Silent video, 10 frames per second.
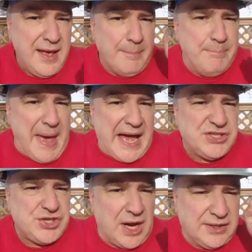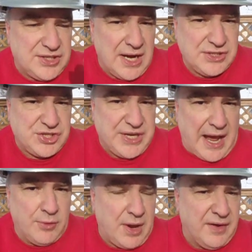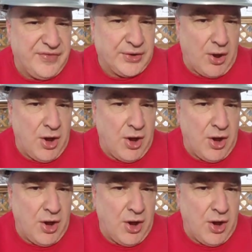match a touchdown of their